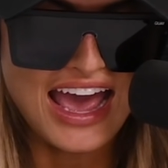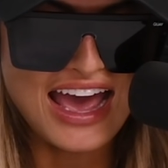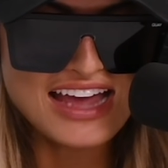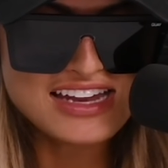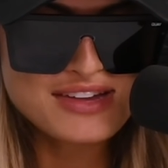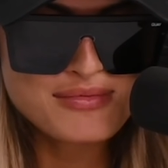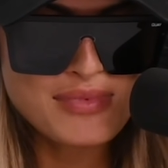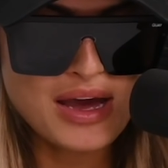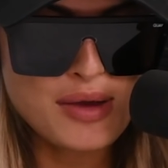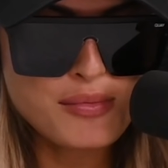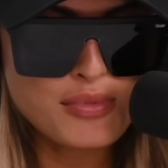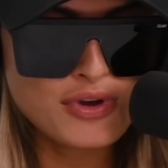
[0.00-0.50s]

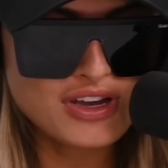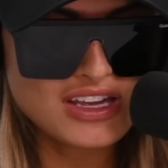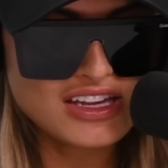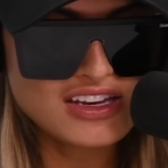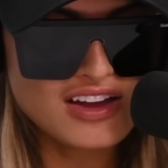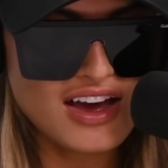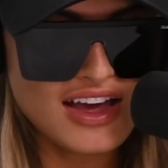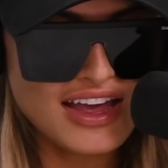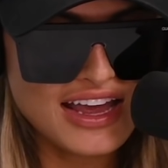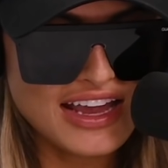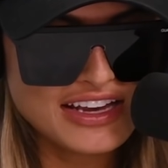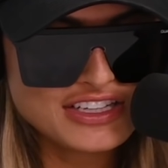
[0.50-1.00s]
Head to
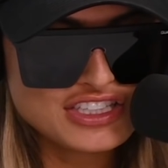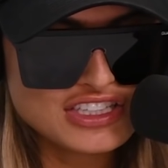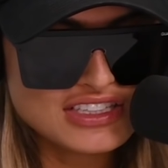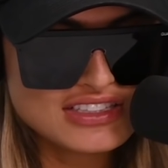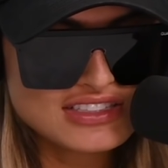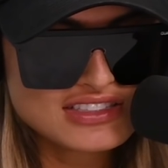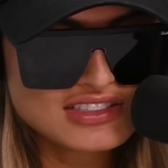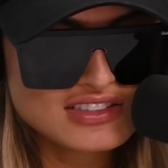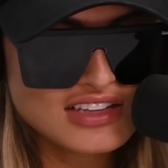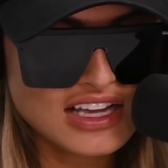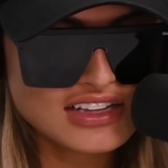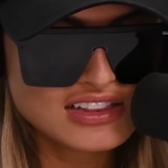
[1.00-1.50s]

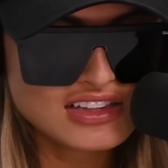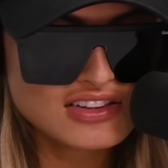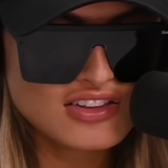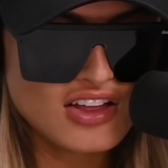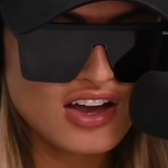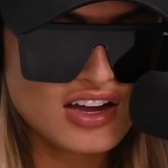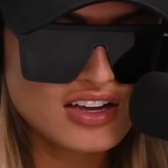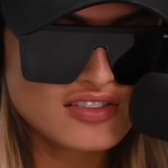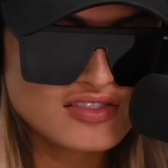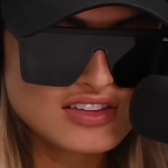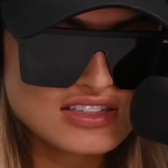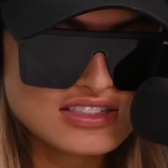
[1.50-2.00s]
mybookie.ag, select the
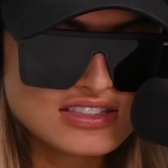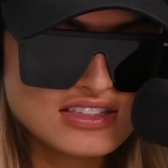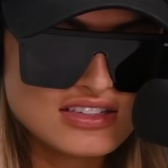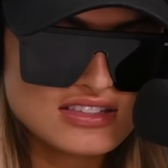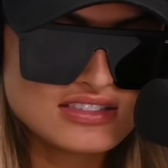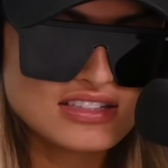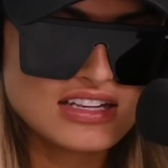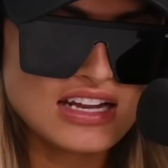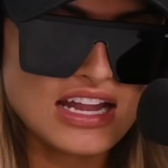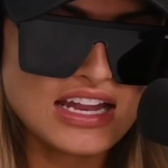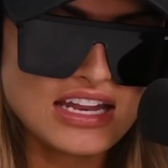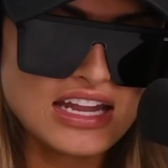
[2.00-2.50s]
lock of the
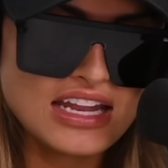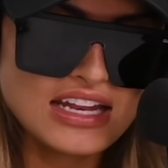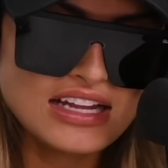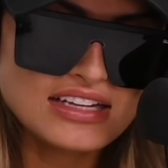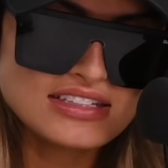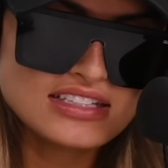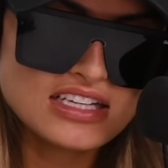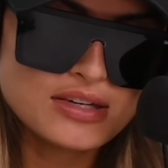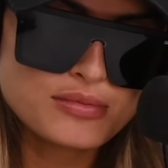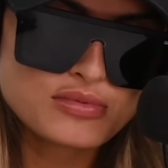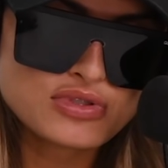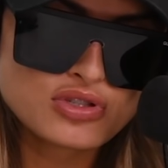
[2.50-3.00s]
season, and
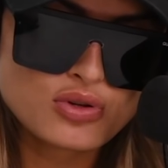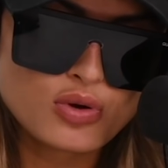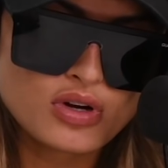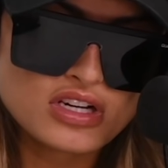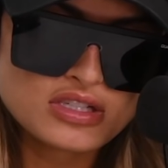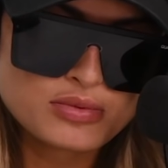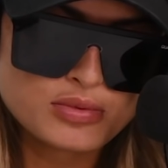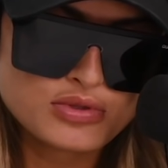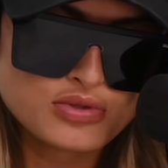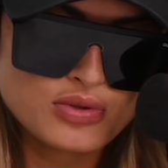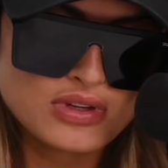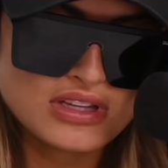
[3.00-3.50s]
any team
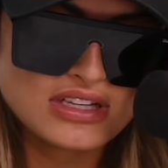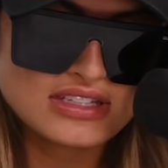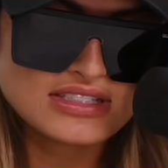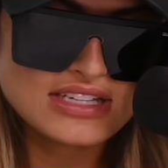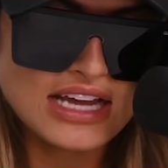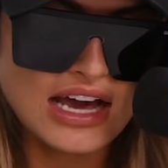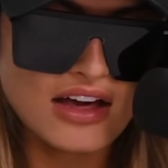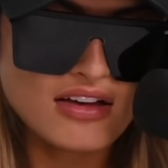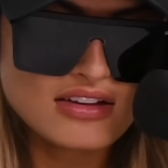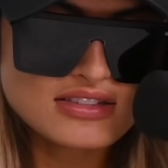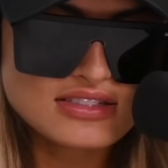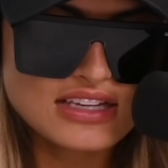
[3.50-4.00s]
scores between the
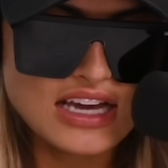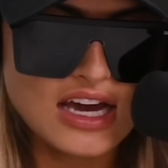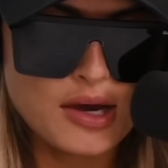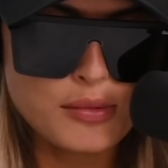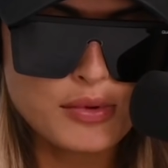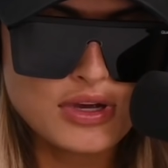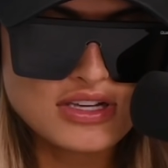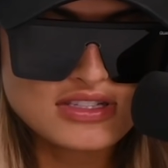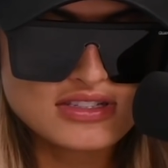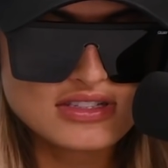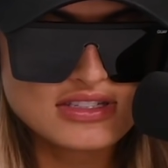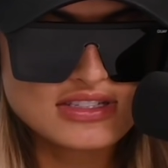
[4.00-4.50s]
Dallas
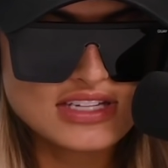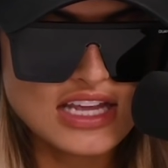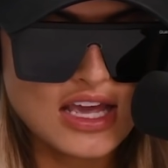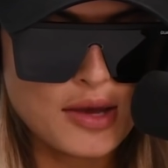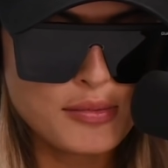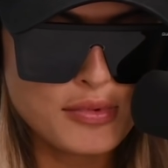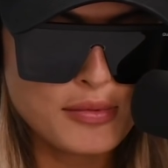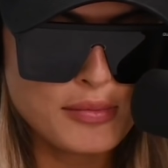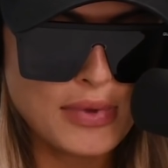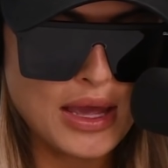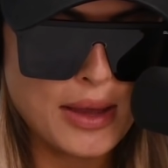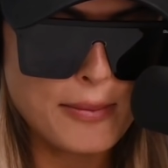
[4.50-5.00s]
Cowboys and the
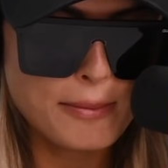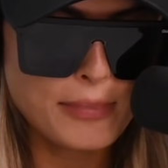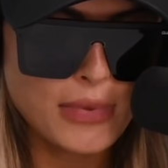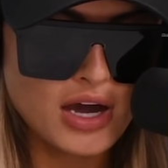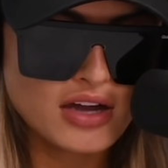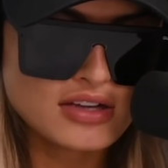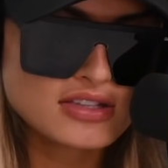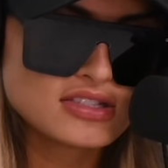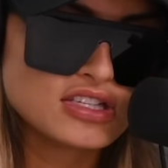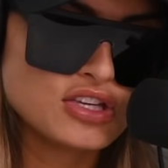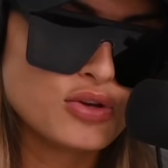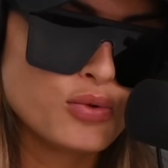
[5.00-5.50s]
Tampa Bay
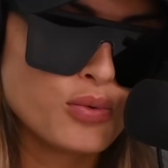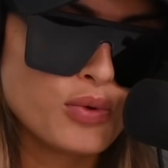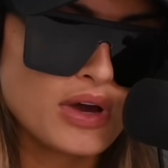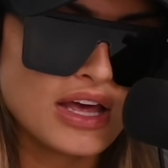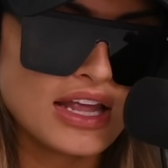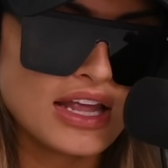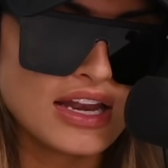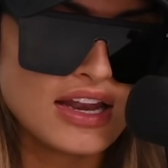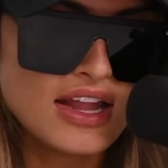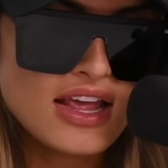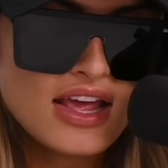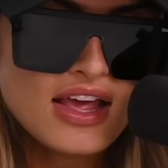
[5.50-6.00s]
Bucks, you
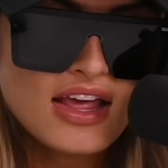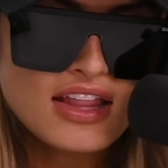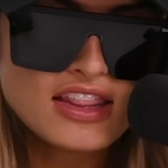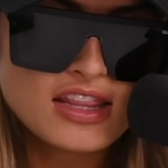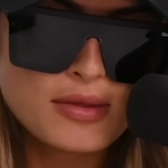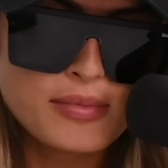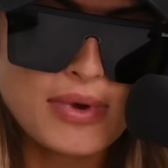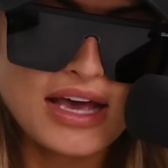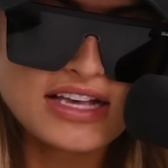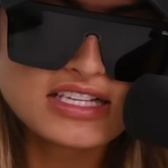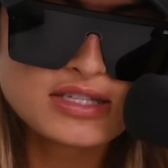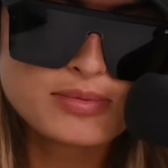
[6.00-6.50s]
win.
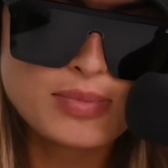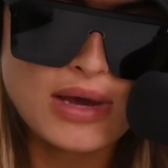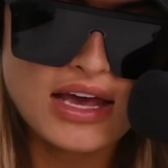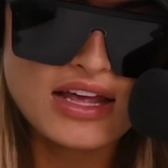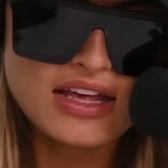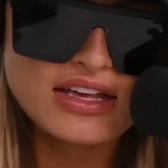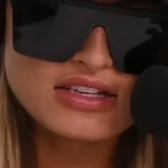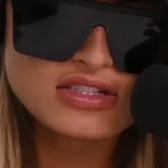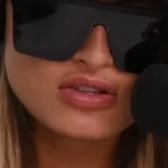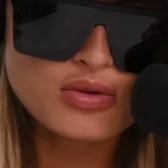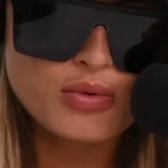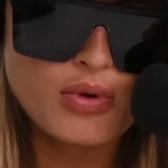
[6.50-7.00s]
The best bet is